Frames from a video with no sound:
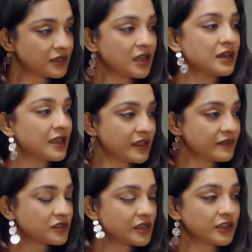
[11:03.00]
in our
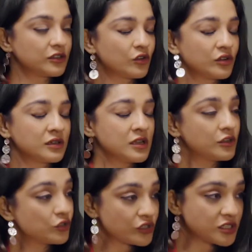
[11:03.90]
lives, like
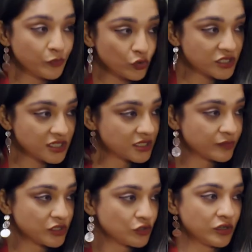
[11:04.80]
your support
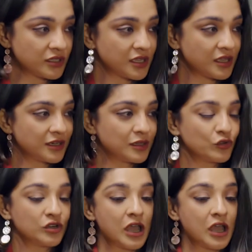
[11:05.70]
system is not there anymore.